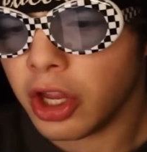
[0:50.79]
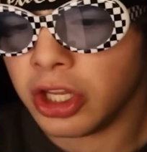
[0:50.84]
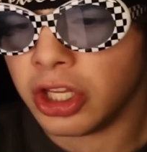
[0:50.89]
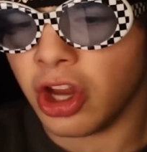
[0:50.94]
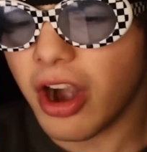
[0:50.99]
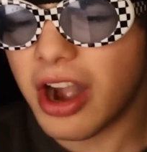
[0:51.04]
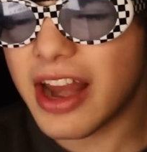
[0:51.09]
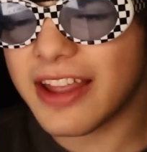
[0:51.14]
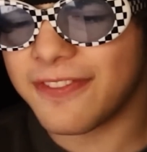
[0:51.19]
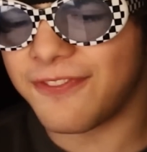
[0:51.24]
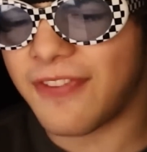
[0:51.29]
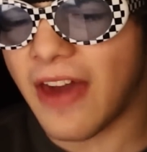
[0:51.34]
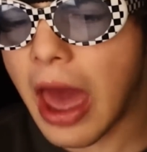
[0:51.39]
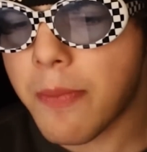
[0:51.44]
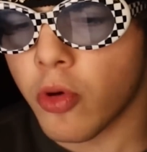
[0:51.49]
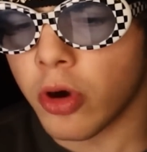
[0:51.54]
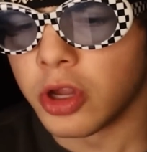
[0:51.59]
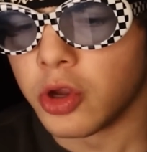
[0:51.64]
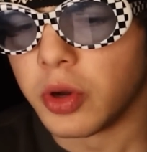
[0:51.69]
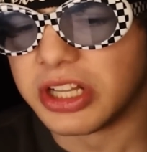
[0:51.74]
"You're a
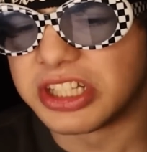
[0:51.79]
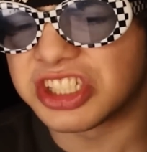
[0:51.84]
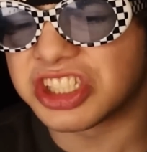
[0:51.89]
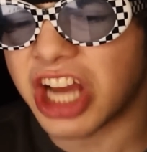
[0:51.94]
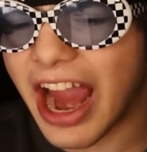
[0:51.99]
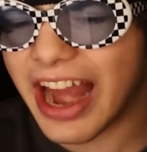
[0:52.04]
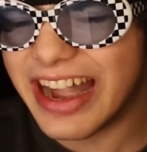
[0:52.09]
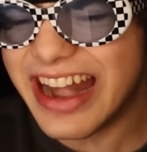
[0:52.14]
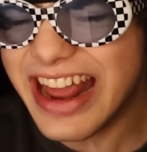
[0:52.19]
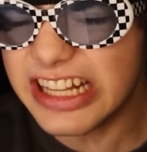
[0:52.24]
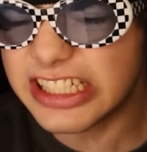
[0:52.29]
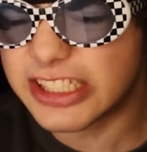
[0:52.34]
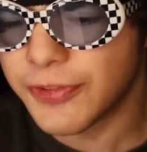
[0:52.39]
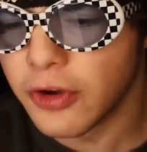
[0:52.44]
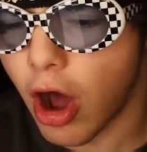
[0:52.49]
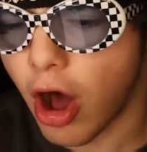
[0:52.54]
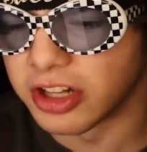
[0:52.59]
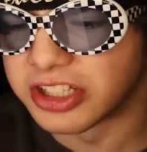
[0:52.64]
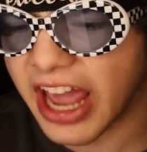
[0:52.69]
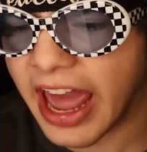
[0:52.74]
fat boy who eats Chinese
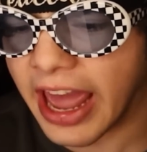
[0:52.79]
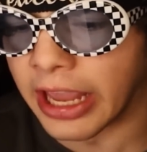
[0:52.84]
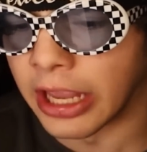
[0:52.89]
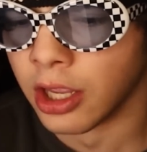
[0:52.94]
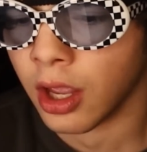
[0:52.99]
food all day."